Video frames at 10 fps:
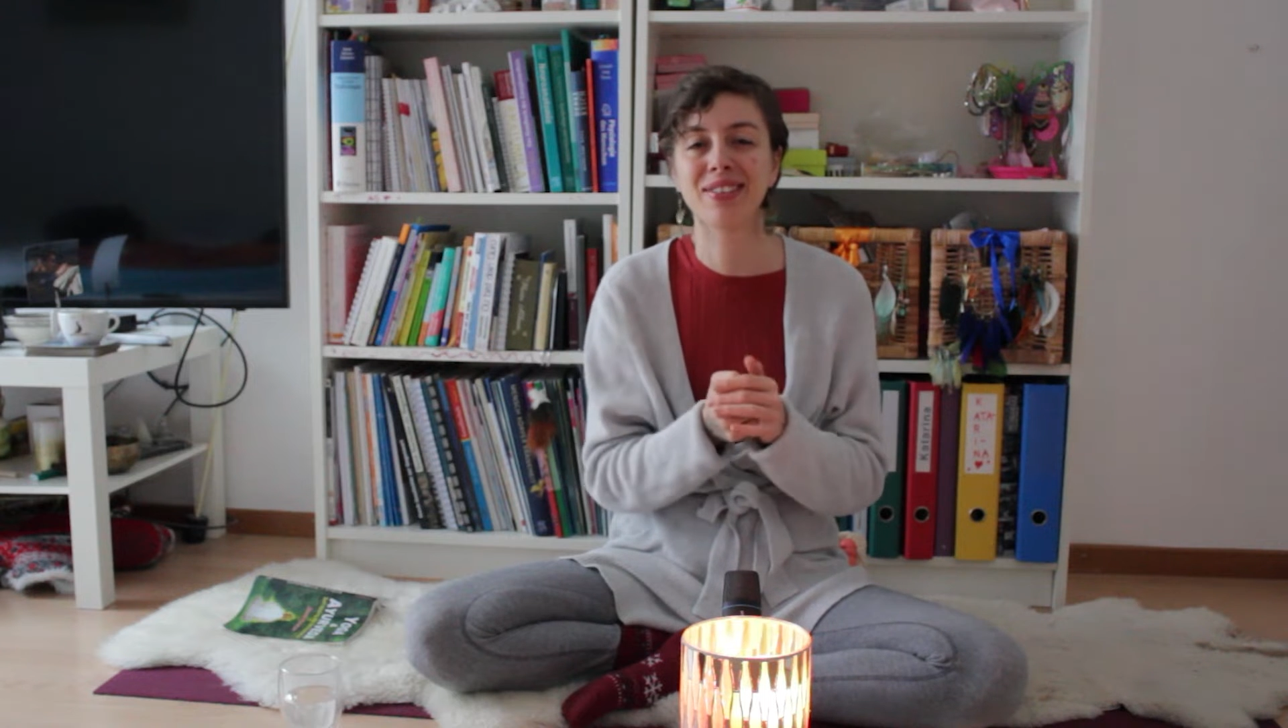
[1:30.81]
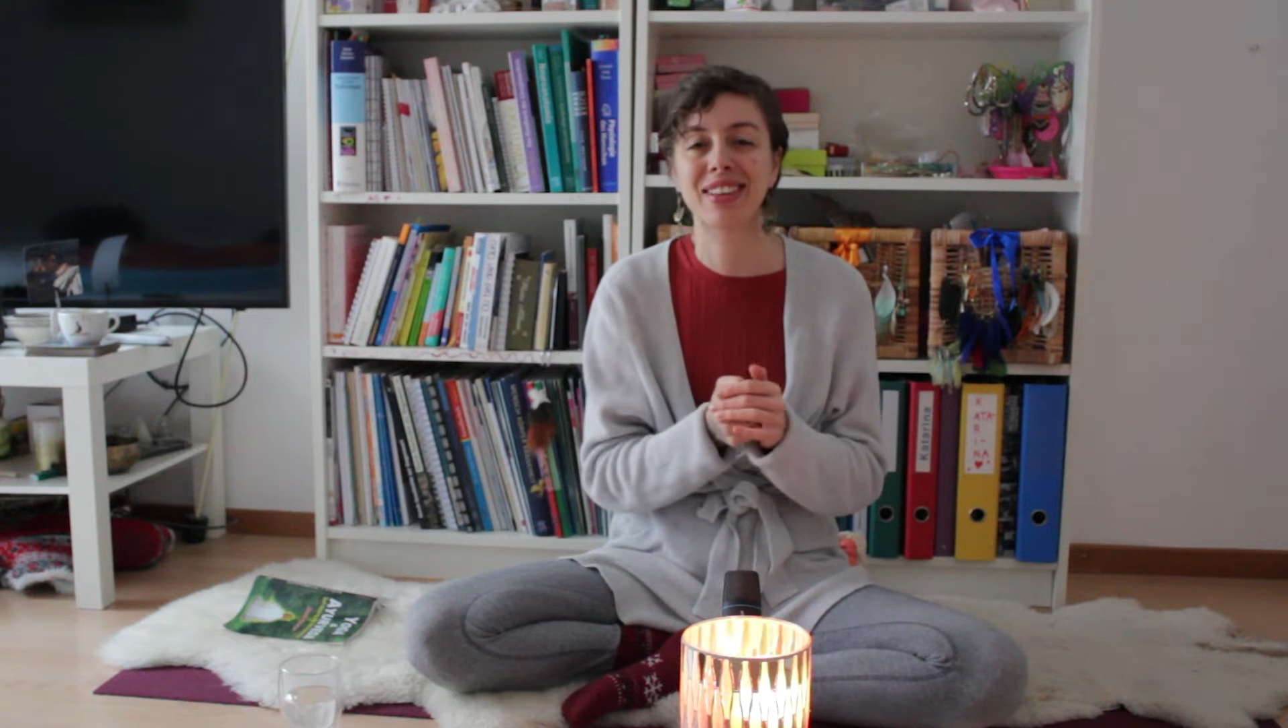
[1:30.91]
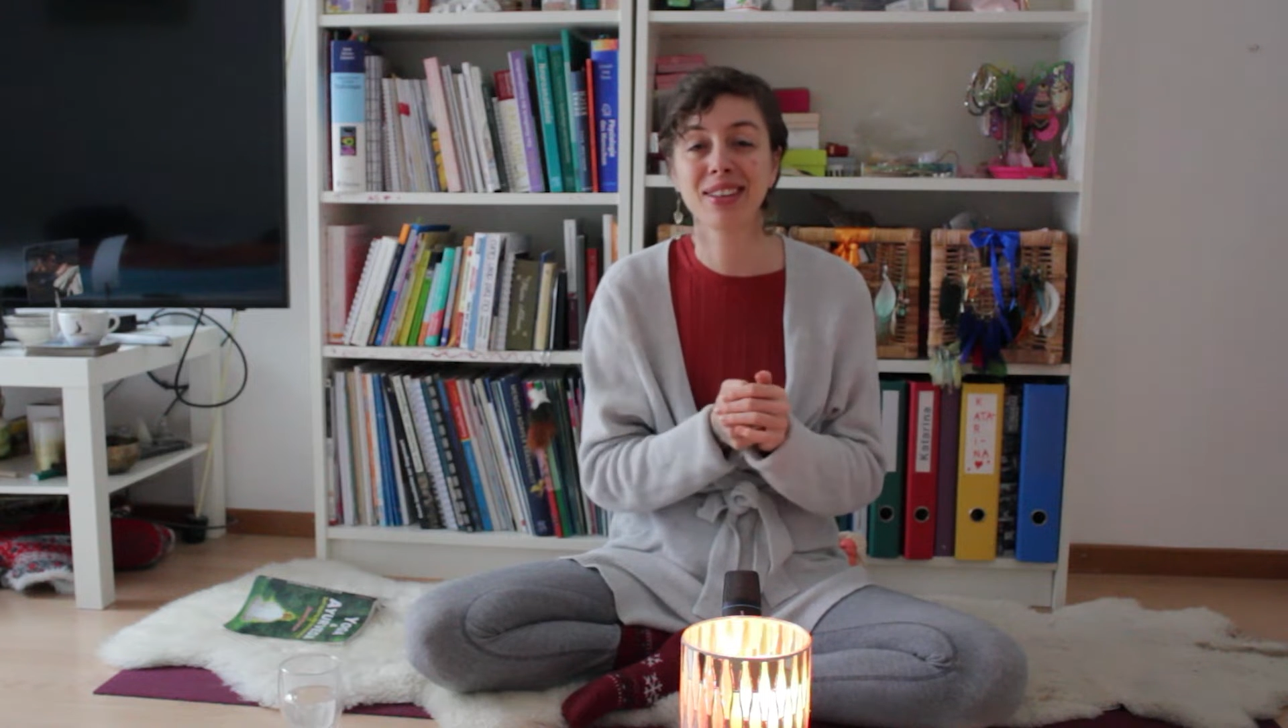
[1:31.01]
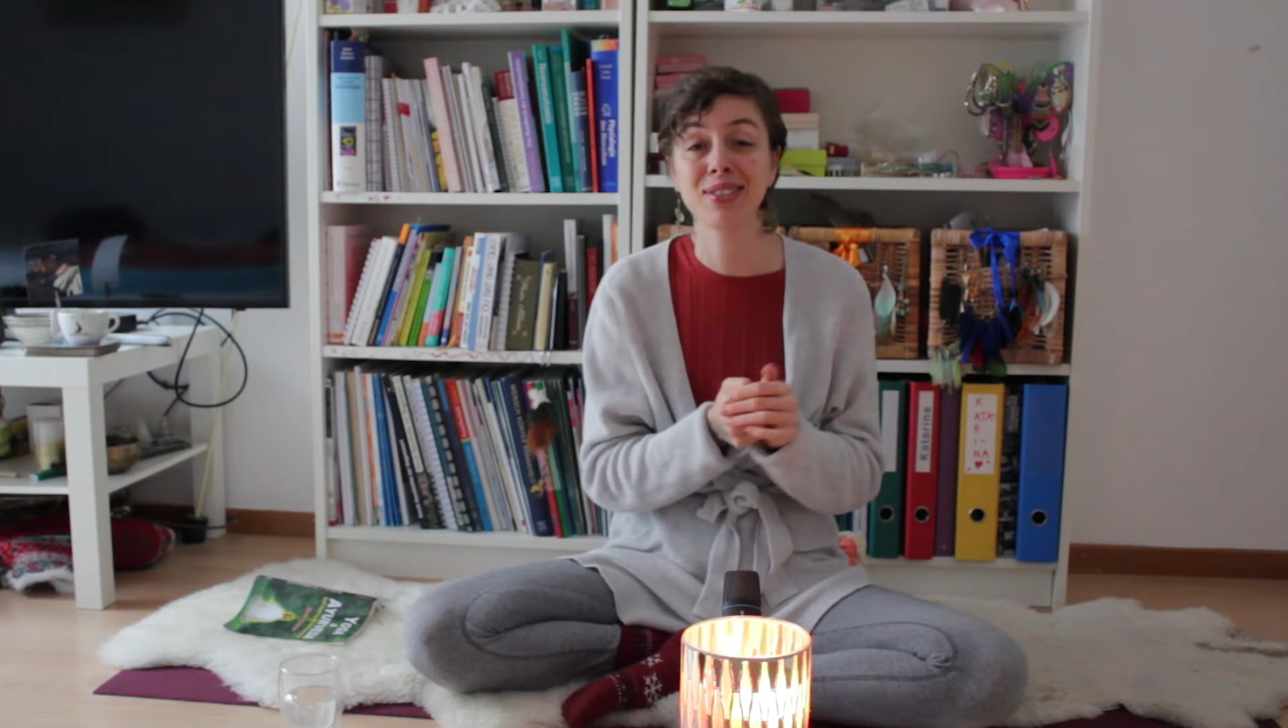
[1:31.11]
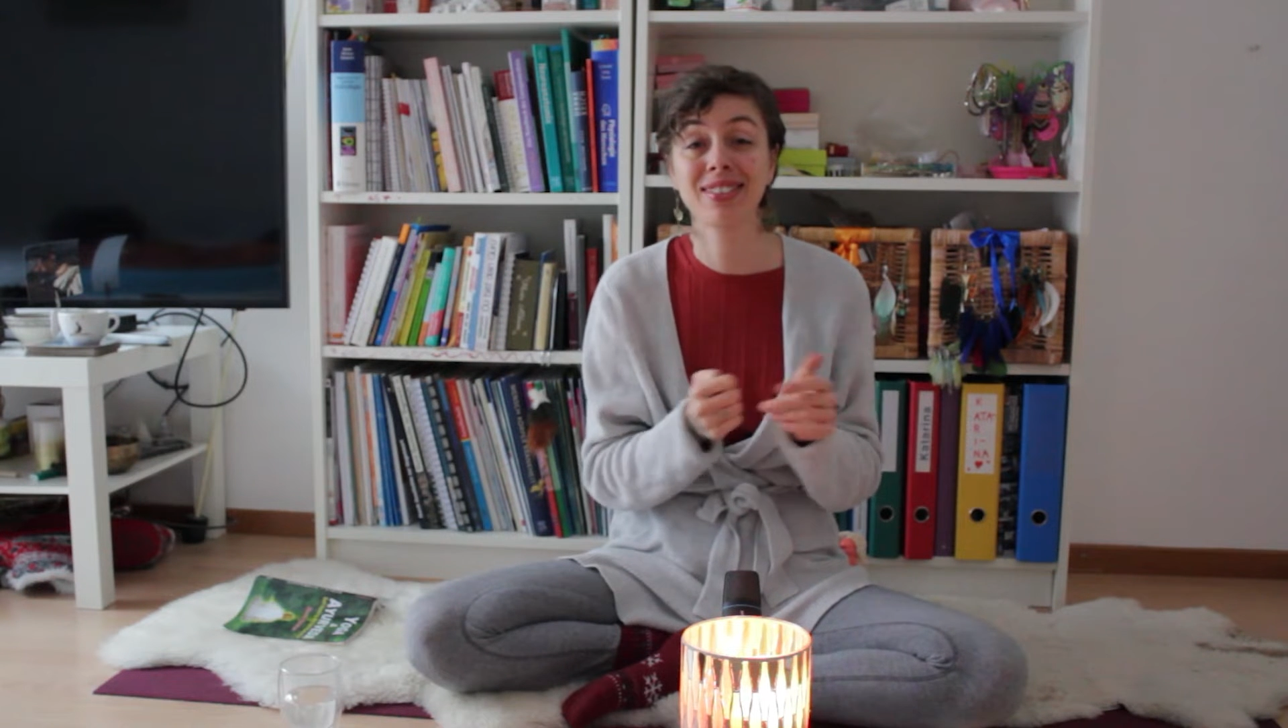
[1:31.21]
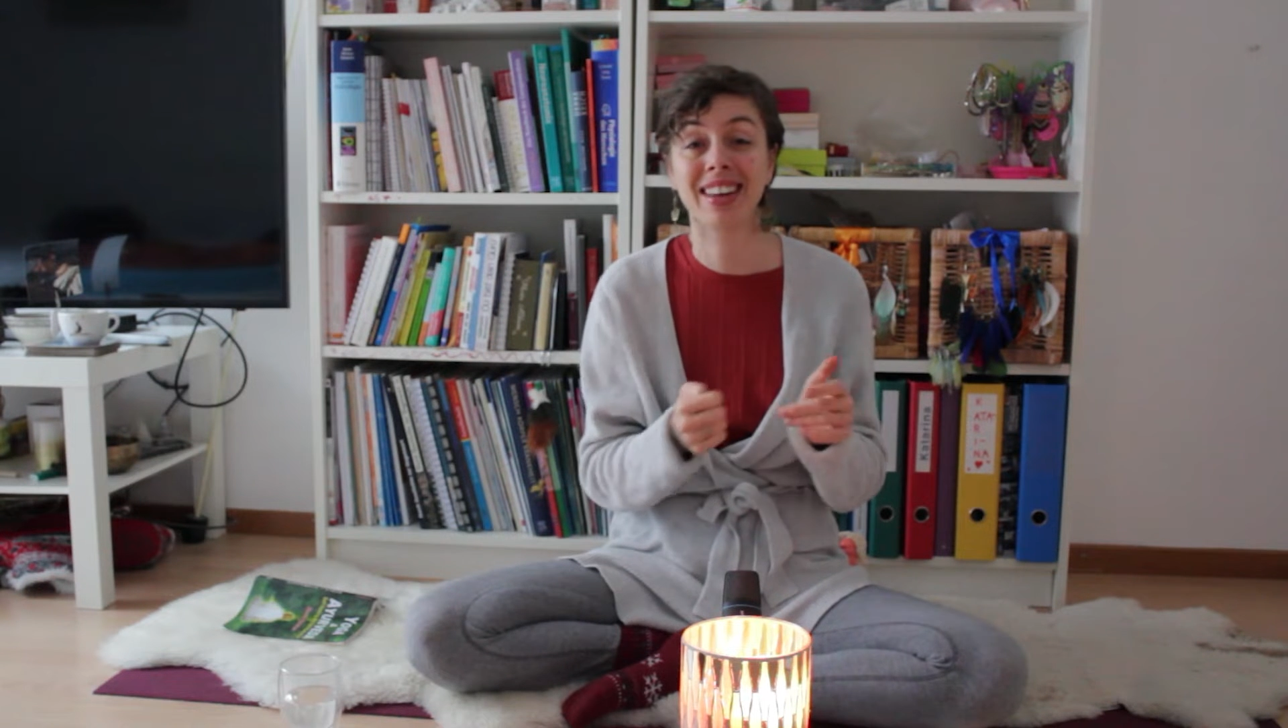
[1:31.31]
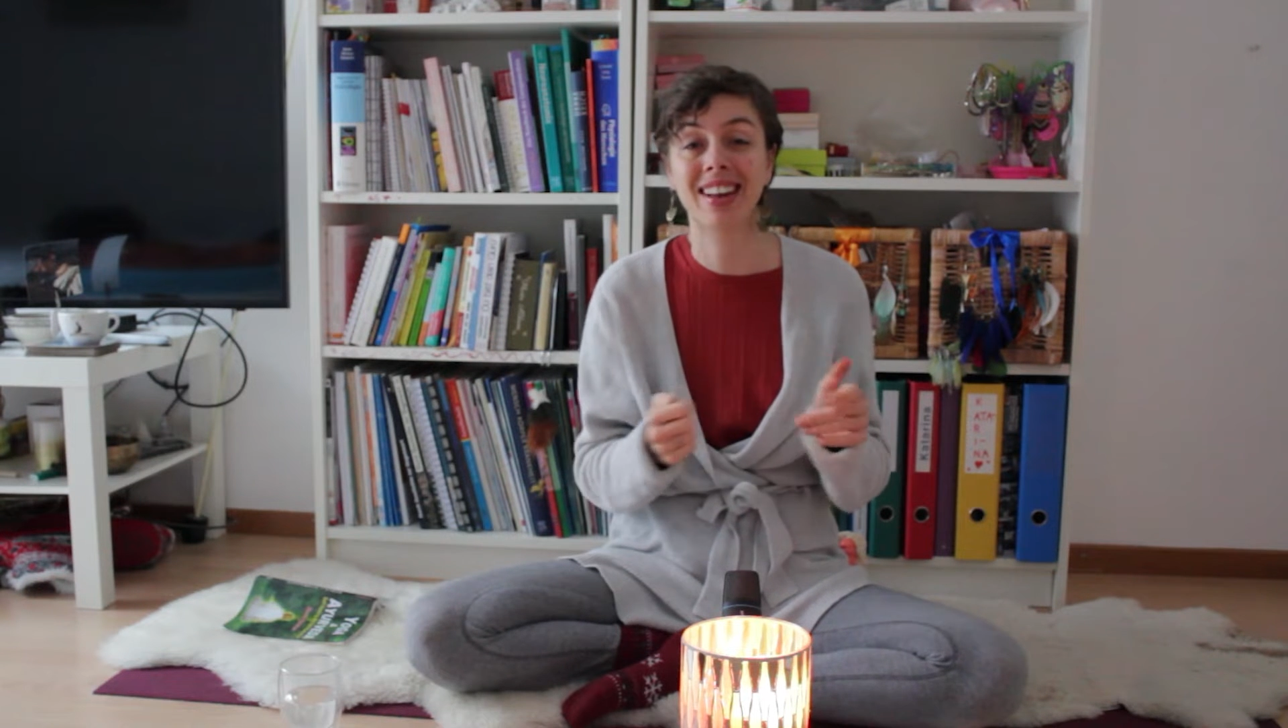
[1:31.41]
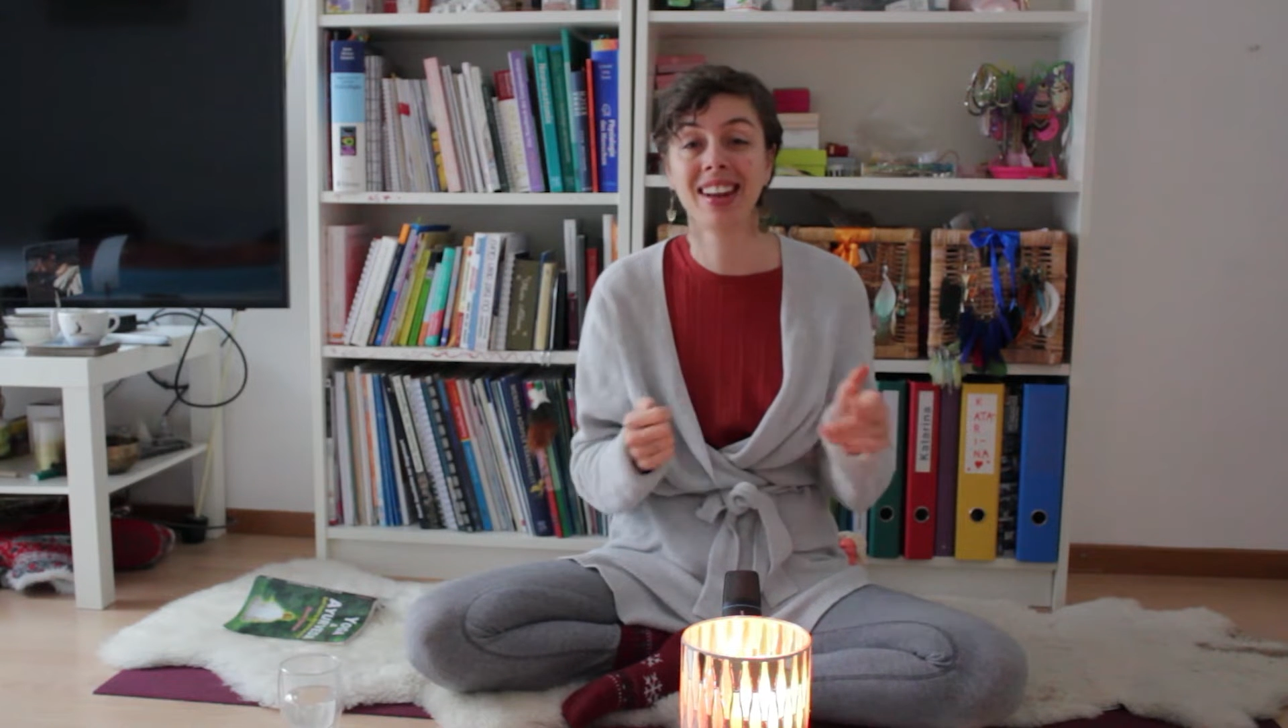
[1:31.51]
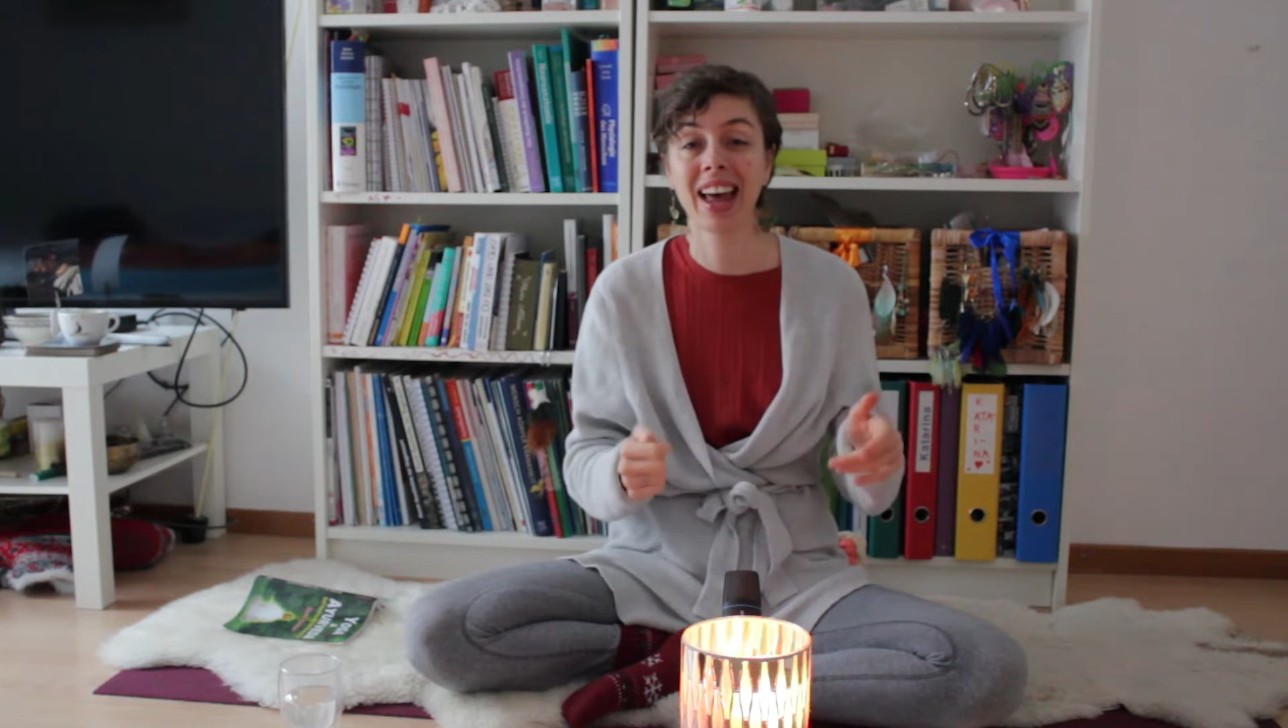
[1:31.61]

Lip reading: day-to-day